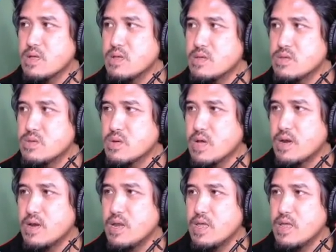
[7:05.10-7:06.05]
So
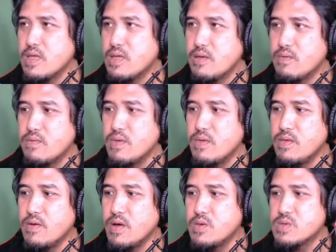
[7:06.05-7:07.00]
currently
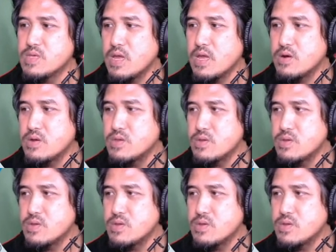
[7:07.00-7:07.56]
you are using Android